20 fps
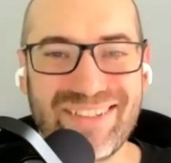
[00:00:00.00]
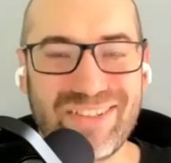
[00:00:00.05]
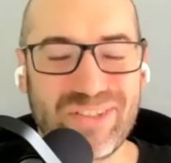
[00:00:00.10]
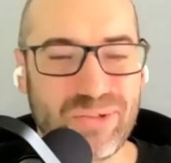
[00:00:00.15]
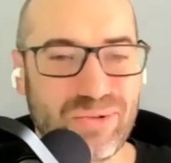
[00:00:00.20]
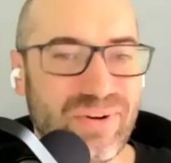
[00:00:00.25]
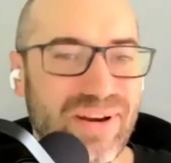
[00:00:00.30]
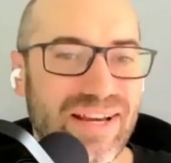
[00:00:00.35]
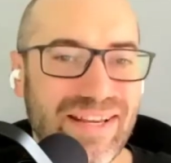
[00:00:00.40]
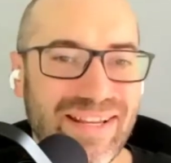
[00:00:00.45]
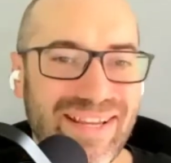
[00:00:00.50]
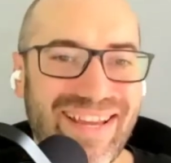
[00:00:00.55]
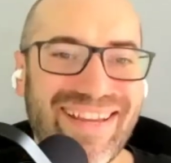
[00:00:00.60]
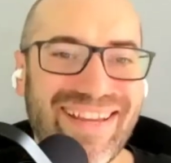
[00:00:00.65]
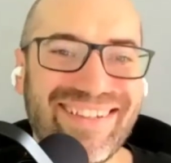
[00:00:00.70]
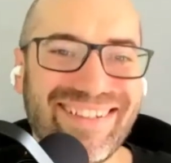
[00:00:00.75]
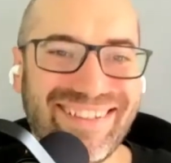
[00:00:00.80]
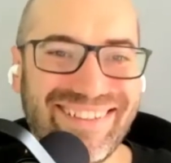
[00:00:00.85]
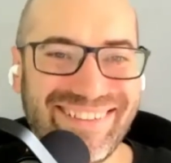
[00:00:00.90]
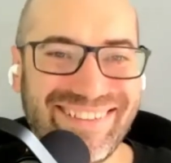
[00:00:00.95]
to
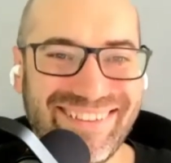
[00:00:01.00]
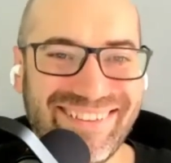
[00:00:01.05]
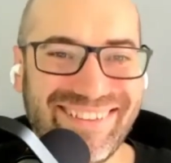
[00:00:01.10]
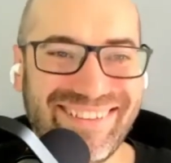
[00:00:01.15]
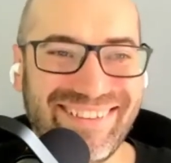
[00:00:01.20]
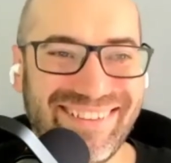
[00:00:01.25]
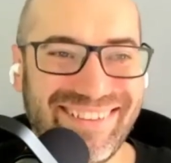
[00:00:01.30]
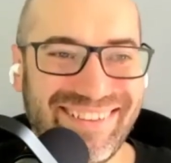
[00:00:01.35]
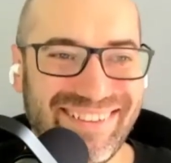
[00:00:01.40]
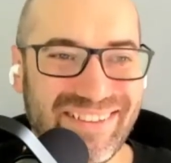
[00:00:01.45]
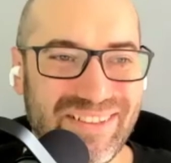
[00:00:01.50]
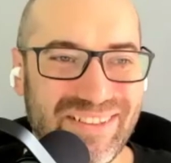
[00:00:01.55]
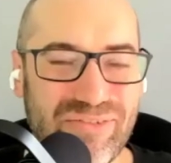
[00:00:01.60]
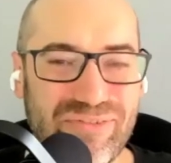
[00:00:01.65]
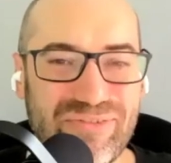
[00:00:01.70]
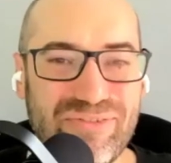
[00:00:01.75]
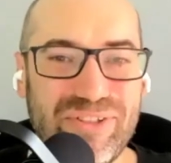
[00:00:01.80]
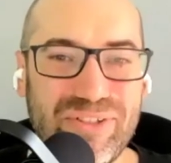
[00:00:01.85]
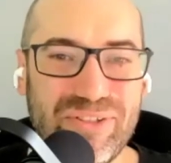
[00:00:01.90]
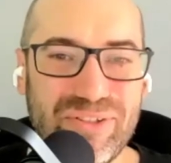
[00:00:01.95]
radiate, to
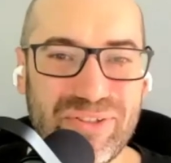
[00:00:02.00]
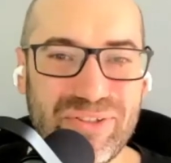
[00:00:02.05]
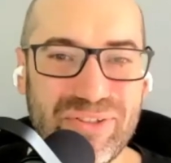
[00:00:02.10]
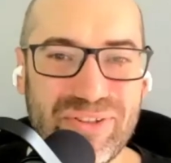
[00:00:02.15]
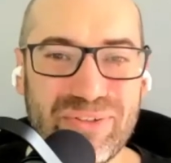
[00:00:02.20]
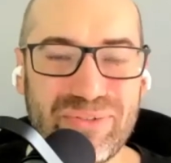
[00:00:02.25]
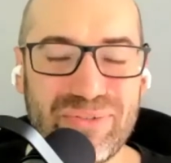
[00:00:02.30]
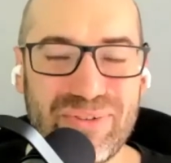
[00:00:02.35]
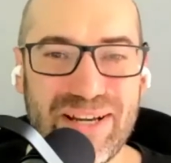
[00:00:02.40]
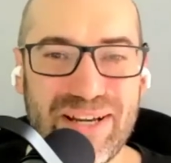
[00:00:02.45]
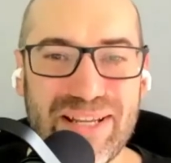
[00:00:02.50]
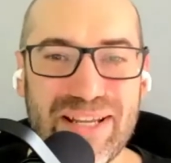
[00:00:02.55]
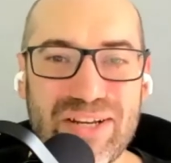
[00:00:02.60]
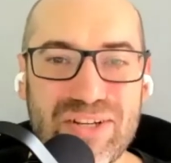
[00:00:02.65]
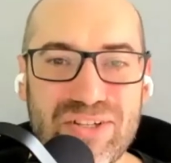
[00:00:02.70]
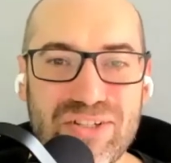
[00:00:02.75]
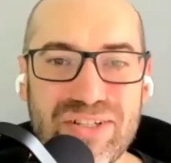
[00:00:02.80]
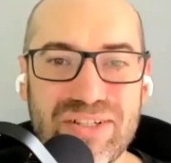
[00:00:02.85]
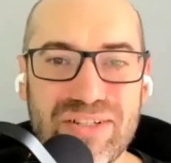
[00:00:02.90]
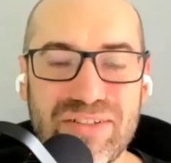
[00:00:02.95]
feel the
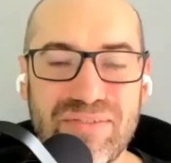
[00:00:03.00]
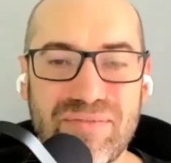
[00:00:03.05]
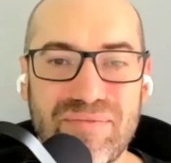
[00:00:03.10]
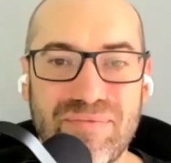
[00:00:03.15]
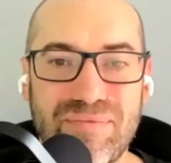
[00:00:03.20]
radiation.